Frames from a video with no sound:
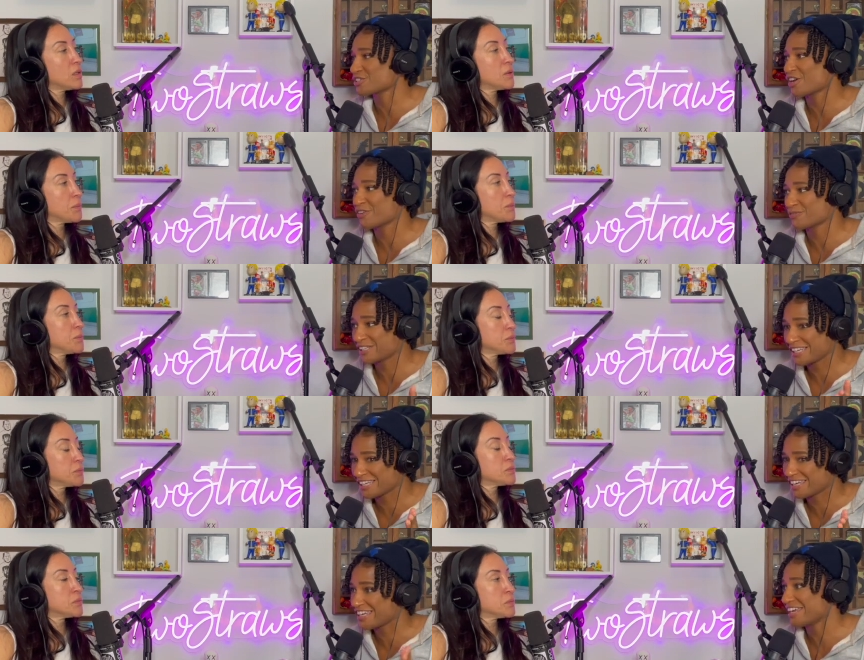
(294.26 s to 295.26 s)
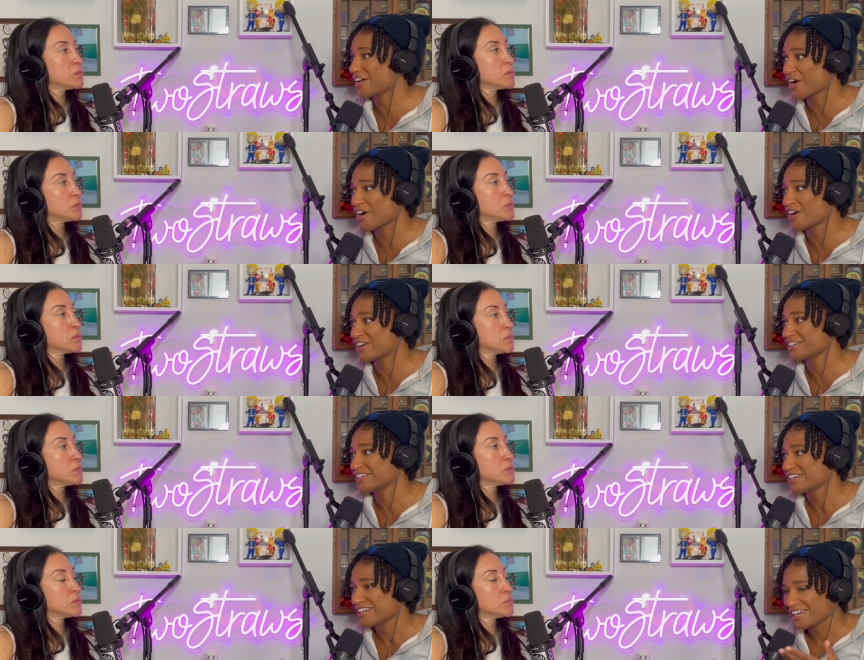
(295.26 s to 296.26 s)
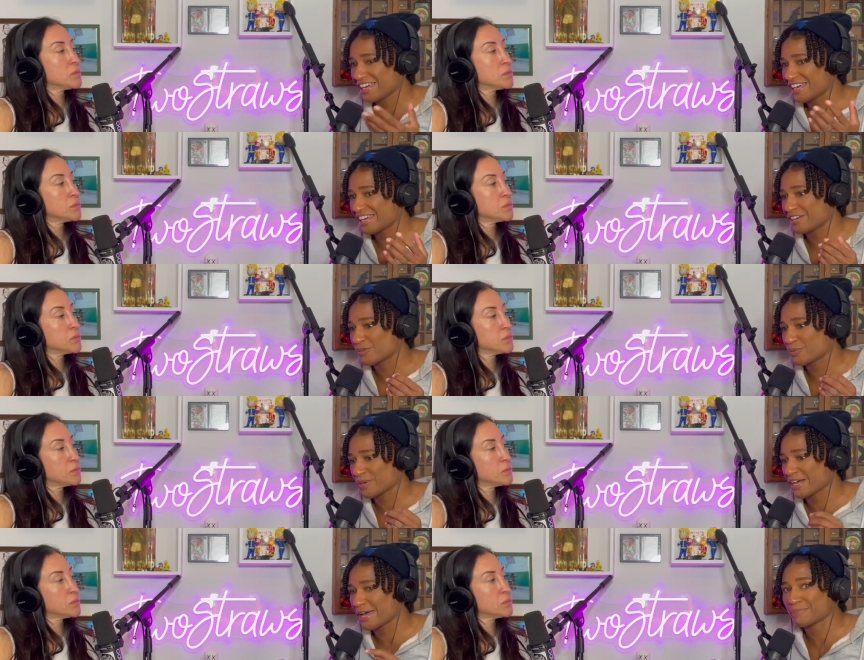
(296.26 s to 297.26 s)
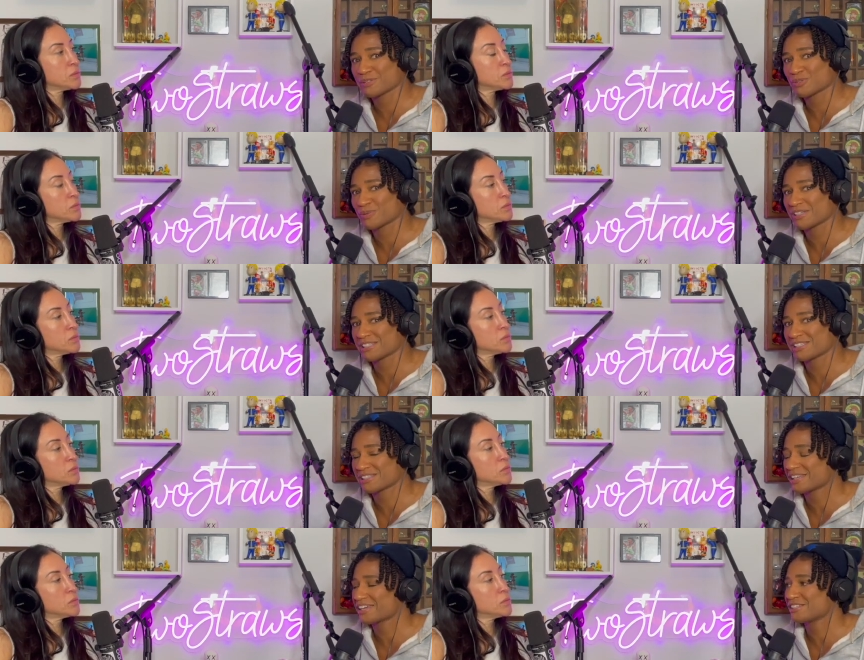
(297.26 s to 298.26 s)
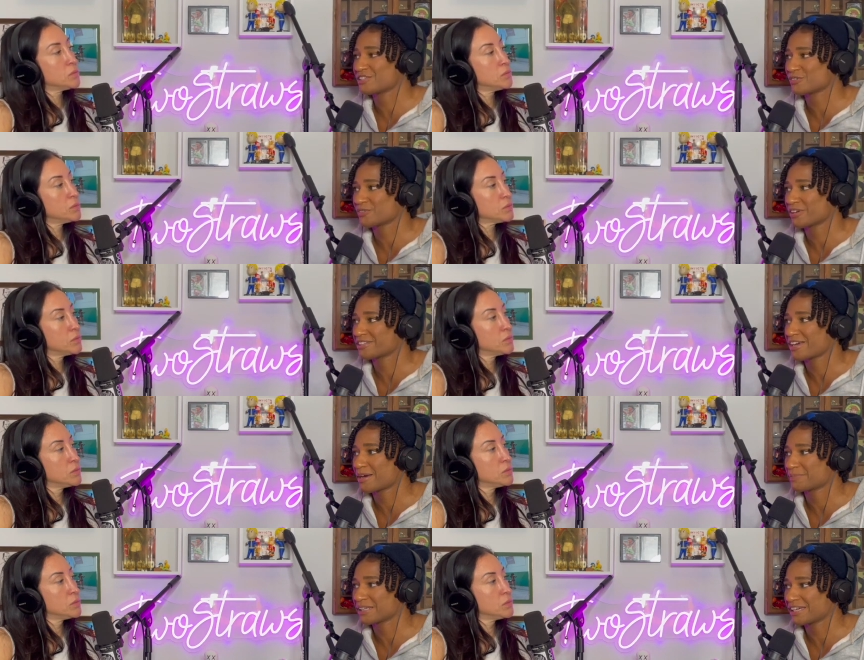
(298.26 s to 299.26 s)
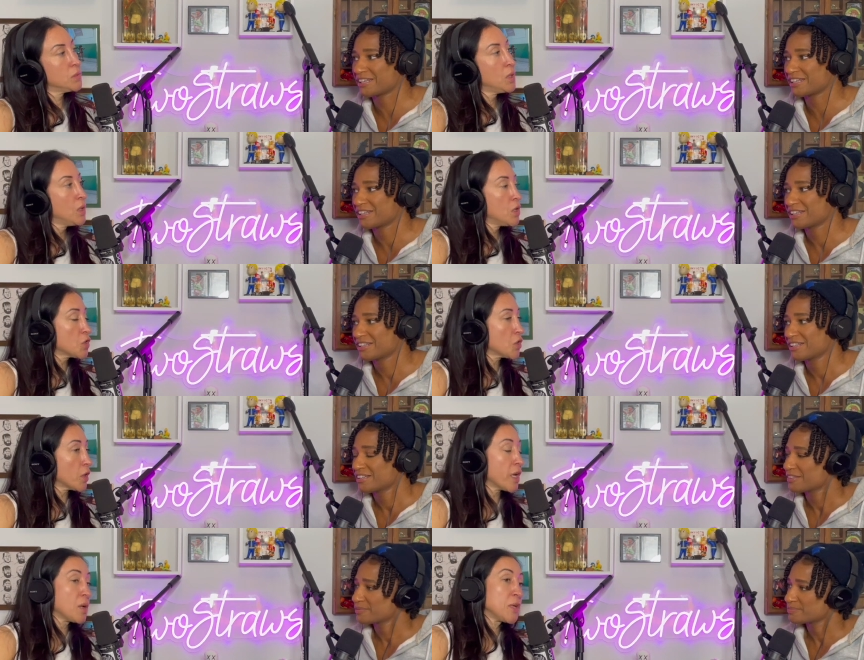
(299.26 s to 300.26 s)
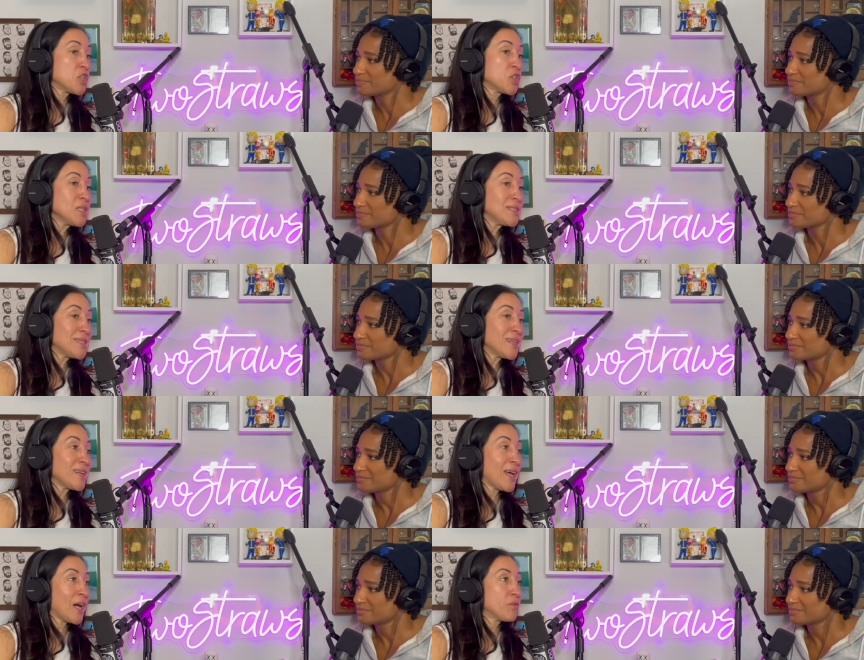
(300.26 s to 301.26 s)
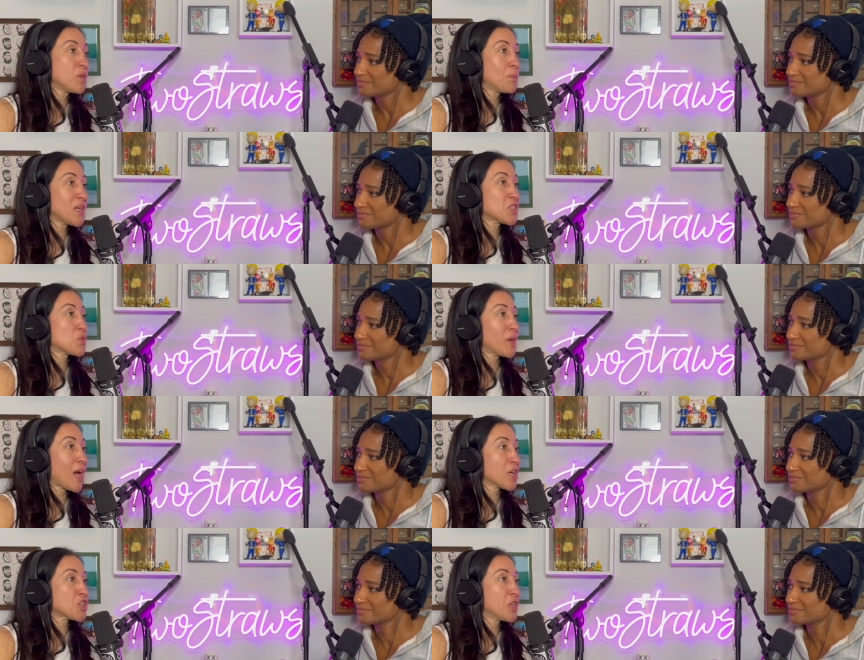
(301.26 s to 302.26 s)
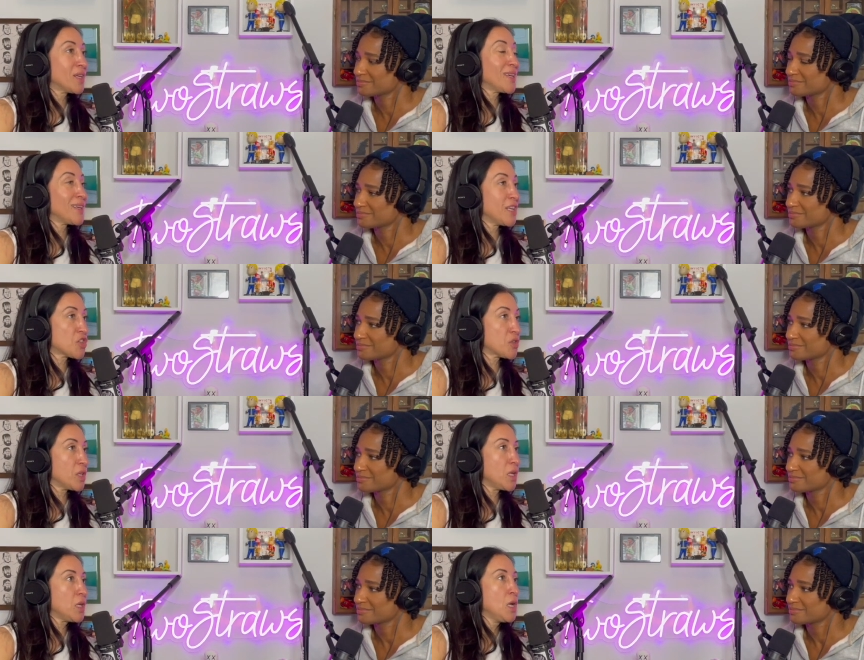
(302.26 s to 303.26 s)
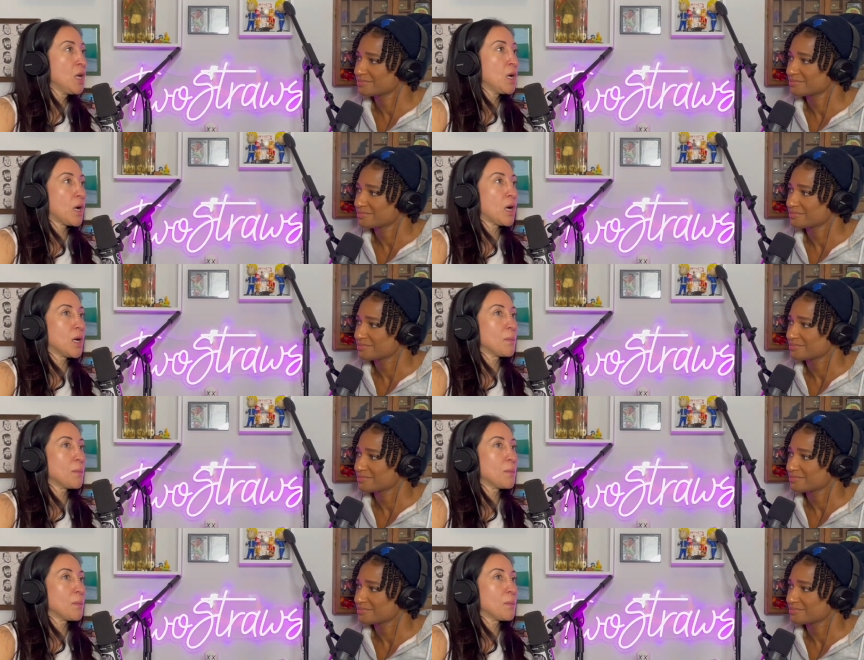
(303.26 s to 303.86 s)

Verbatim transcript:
Speaker 1: off when they get hit hard, and when it happens once, it's a lot easier for it to happen again. Sure.
Speaker 2: And I mean, she didn't have the best reaction initially. Um,